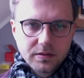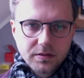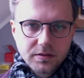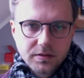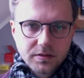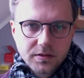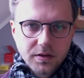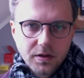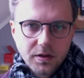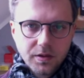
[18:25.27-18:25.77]

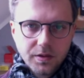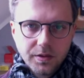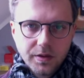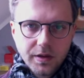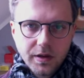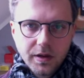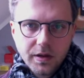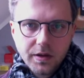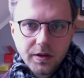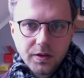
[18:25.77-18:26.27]
So
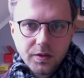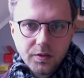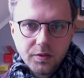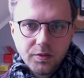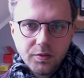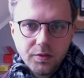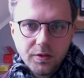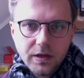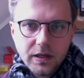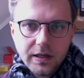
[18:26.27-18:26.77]
you
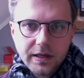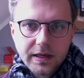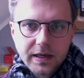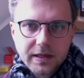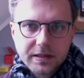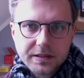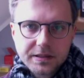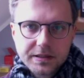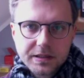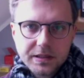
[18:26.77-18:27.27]
really
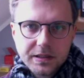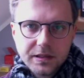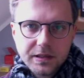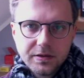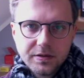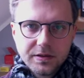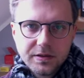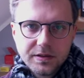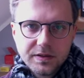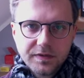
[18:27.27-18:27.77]
can see here
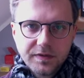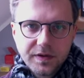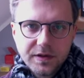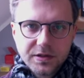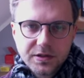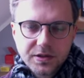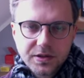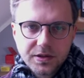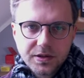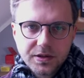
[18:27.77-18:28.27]
this
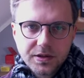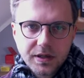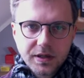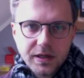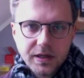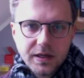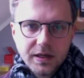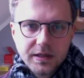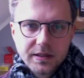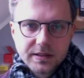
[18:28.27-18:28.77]
feature
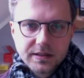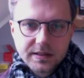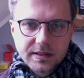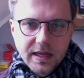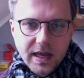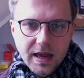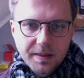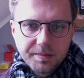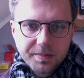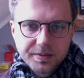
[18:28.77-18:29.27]

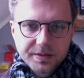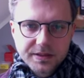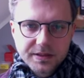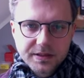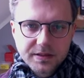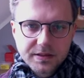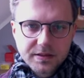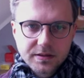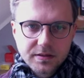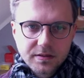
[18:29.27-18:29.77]

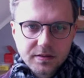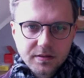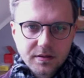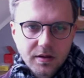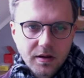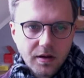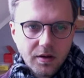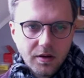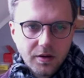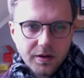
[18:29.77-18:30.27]
snaps
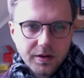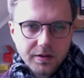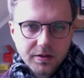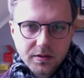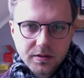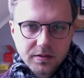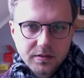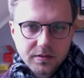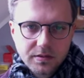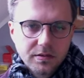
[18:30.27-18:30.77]
or
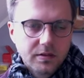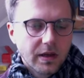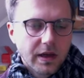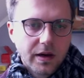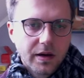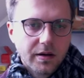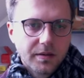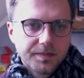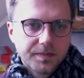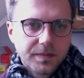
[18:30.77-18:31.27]
yeah,
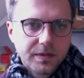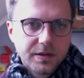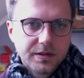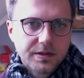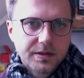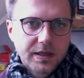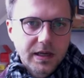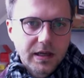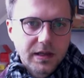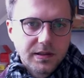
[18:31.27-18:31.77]
these
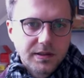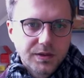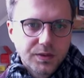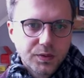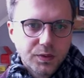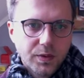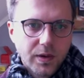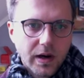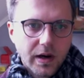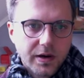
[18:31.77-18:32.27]
cells
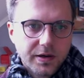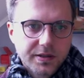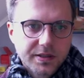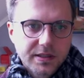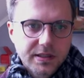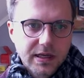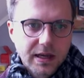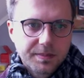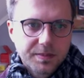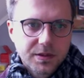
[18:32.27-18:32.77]
who are
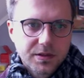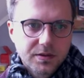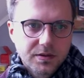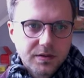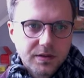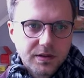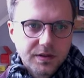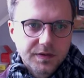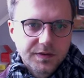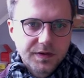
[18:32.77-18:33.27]
snapped to
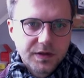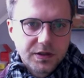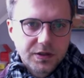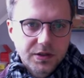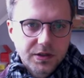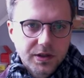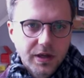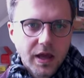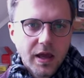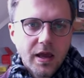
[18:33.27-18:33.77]
this
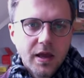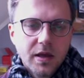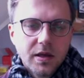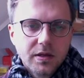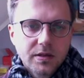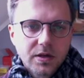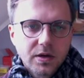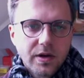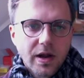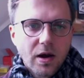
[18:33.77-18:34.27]
feature.
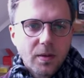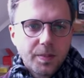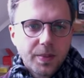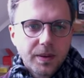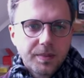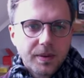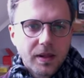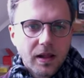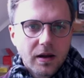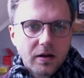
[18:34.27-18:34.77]
So now
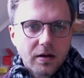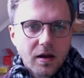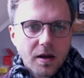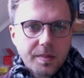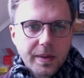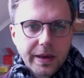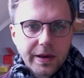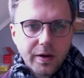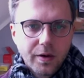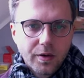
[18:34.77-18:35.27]
people are
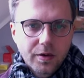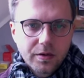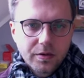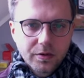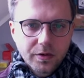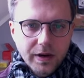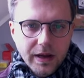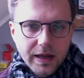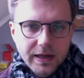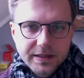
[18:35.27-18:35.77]
coming, oh
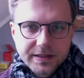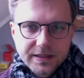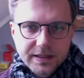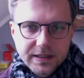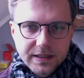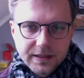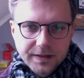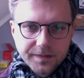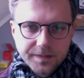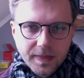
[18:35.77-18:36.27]

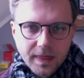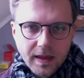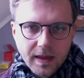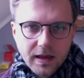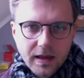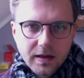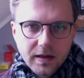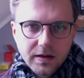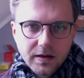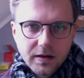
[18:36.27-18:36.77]
crazy,
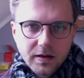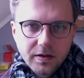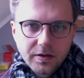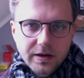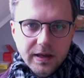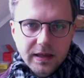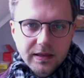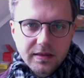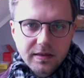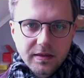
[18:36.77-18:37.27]
look
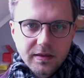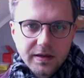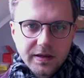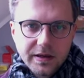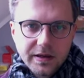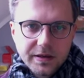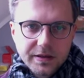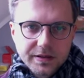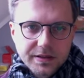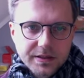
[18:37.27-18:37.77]
at
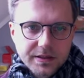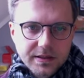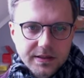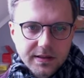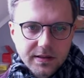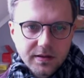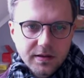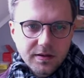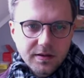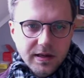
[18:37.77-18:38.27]
this,
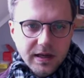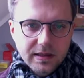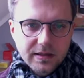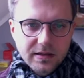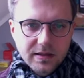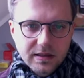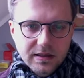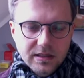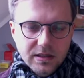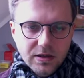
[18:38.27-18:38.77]
look at
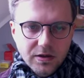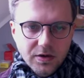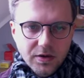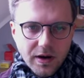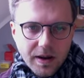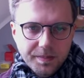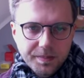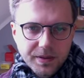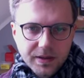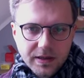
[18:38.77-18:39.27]
this
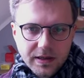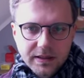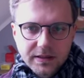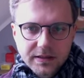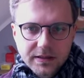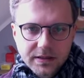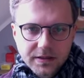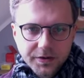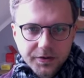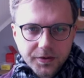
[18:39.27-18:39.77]

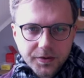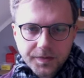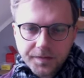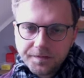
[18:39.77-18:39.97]
crappiness here.